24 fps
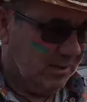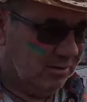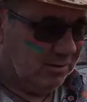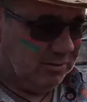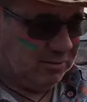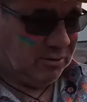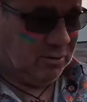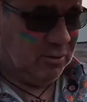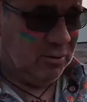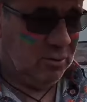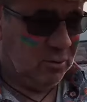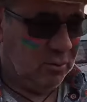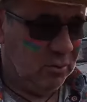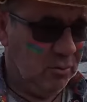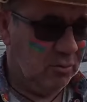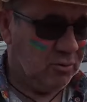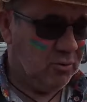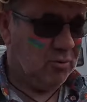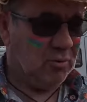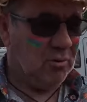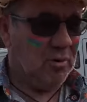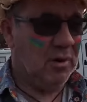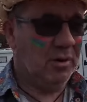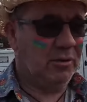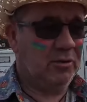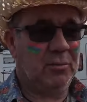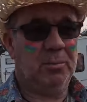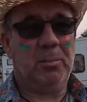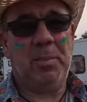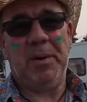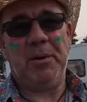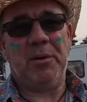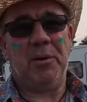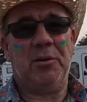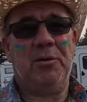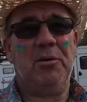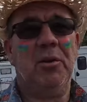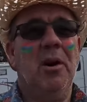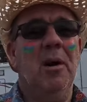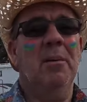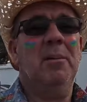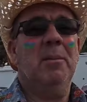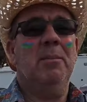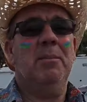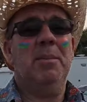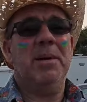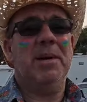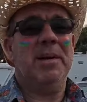to try and spread our time
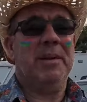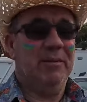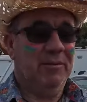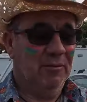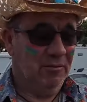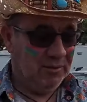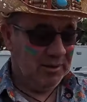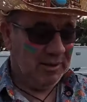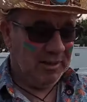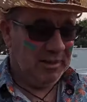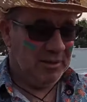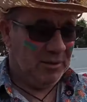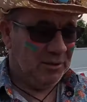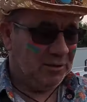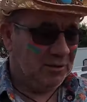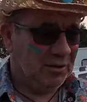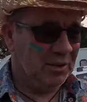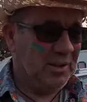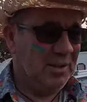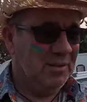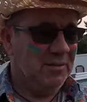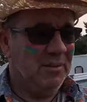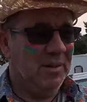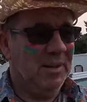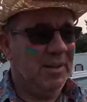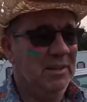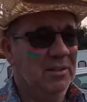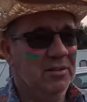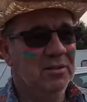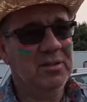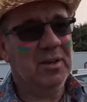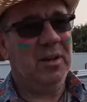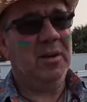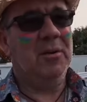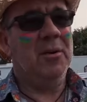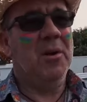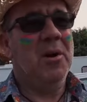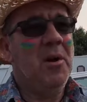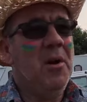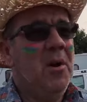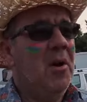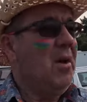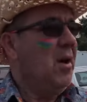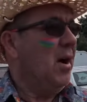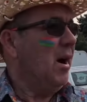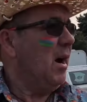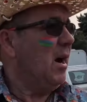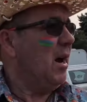a bit really this evening so
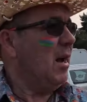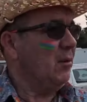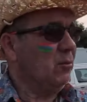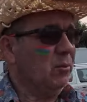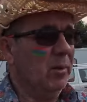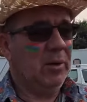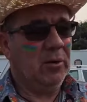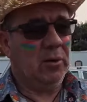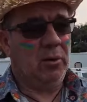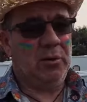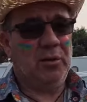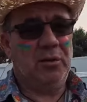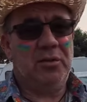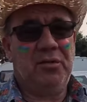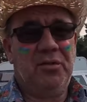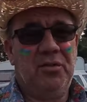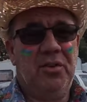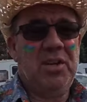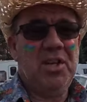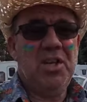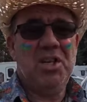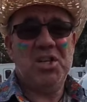uh, we've got the sea